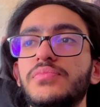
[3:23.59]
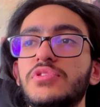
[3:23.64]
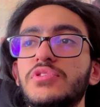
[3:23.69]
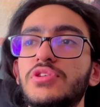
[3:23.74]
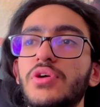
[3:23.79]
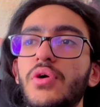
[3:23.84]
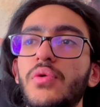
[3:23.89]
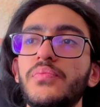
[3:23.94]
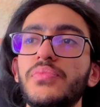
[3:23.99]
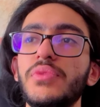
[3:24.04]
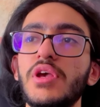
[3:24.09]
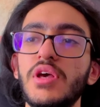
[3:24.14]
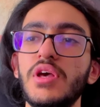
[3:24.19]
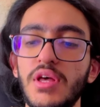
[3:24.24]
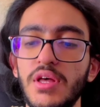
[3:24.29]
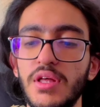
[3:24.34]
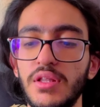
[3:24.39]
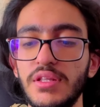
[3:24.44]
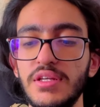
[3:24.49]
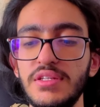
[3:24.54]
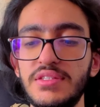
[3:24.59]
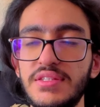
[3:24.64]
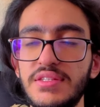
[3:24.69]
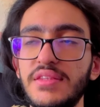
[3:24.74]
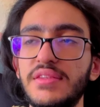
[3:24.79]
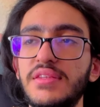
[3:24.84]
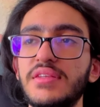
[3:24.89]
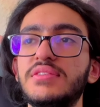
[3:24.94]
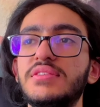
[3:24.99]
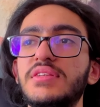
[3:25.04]
So let's
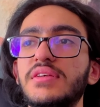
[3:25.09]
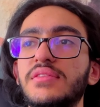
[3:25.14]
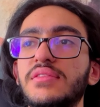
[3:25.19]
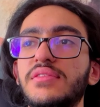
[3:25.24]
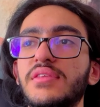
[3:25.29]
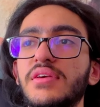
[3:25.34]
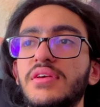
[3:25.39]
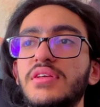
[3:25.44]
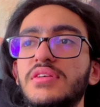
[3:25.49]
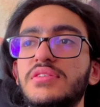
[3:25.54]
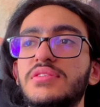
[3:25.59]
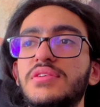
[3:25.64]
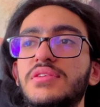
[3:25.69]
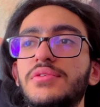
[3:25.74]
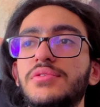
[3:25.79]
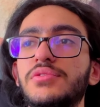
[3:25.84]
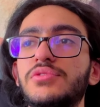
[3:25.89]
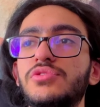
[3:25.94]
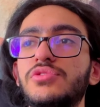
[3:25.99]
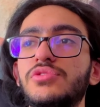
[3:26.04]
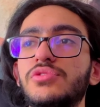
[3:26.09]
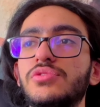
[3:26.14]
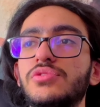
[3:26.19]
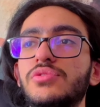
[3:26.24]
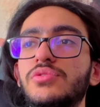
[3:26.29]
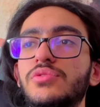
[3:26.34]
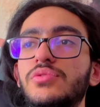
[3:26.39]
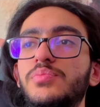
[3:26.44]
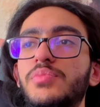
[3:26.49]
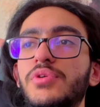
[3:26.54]
set the thickness here
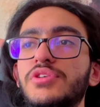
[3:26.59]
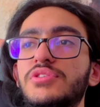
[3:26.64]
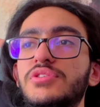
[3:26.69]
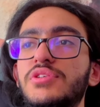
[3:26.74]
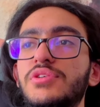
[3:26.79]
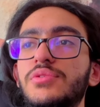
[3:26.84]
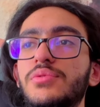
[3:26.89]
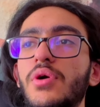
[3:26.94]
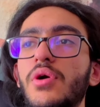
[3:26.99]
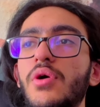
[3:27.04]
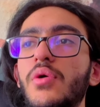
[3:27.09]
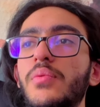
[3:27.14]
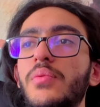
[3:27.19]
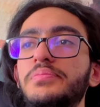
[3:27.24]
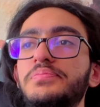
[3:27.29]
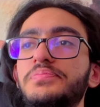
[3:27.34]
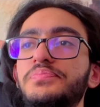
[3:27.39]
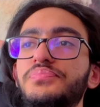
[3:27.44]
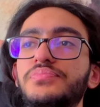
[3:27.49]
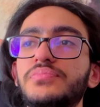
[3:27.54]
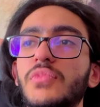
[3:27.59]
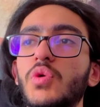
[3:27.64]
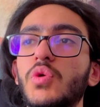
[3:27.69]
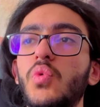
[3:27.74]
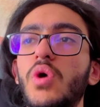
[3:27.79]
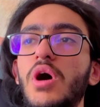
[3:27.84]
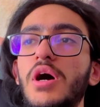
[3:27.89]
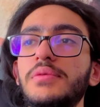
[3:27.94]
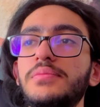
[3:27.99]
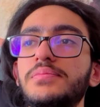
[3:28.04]
to
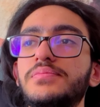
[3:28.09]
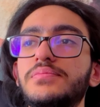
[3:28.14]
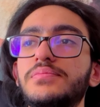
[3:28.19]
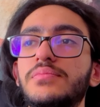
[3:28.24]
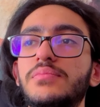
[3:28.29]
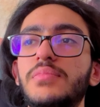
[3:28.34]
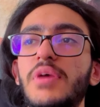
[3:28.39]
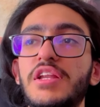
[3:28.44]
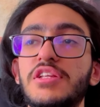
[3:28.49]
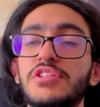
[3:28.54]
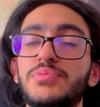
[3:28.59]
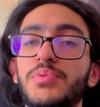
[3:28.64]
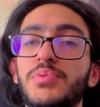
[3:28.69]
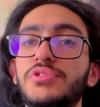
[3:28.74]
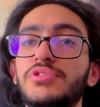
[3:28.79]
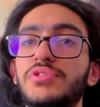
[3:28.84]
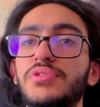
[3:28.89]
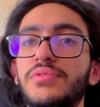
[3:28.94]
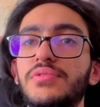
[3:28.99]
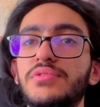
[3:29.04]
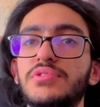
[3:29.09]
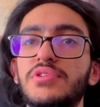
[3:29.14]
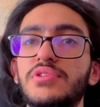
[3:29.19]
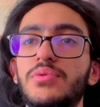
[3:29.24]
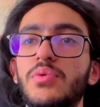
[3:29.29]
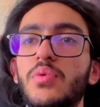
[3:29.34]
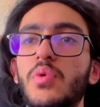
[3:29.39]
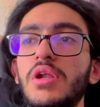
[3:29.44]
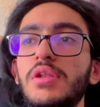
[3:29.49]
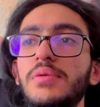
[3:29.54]
0.01 minus
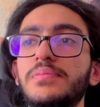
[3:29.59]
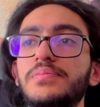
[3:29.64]
0.01.